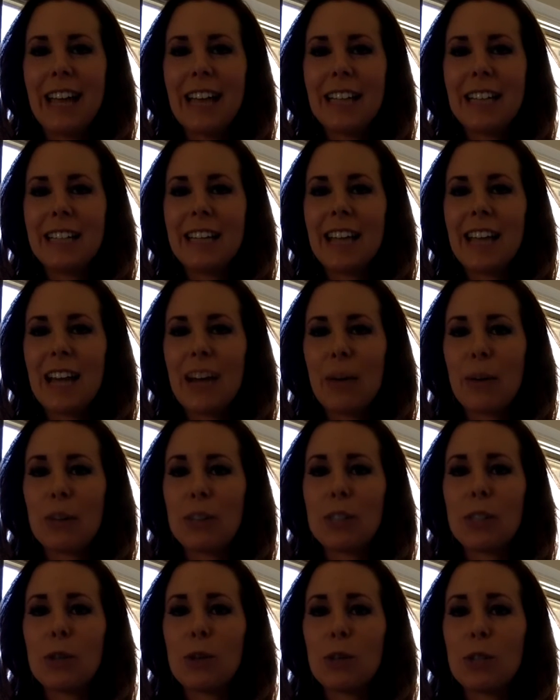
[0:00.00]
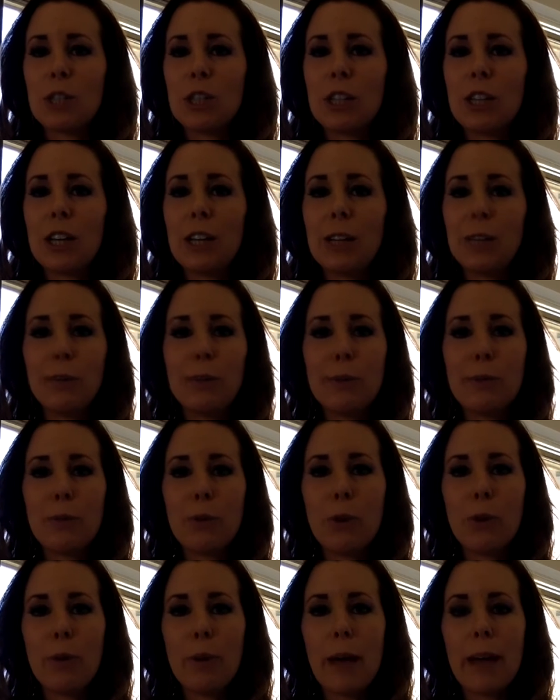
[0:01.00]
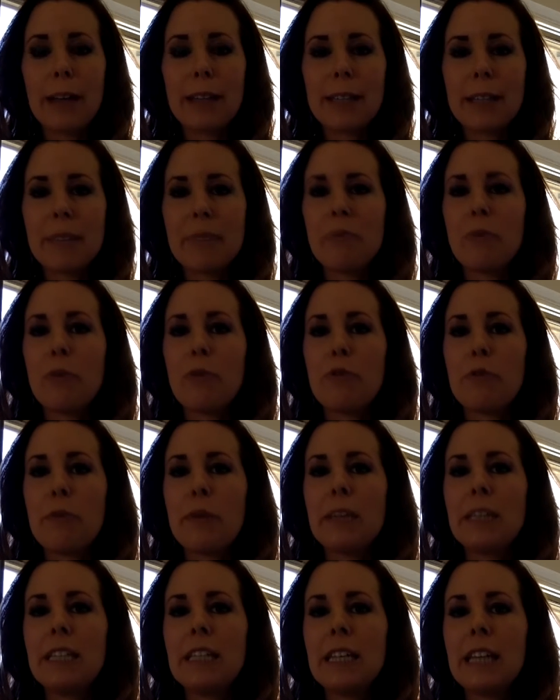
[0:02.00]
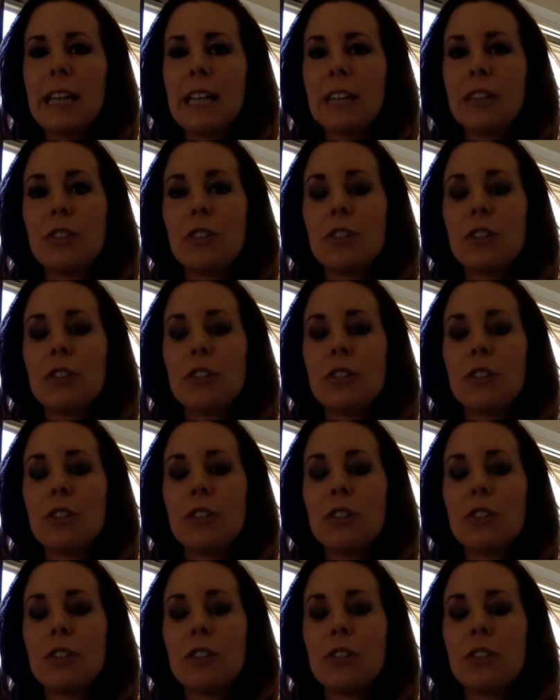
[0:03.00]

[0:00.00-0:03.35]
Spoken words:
Today I wanted to talk to you a little bit more about some more fermenting and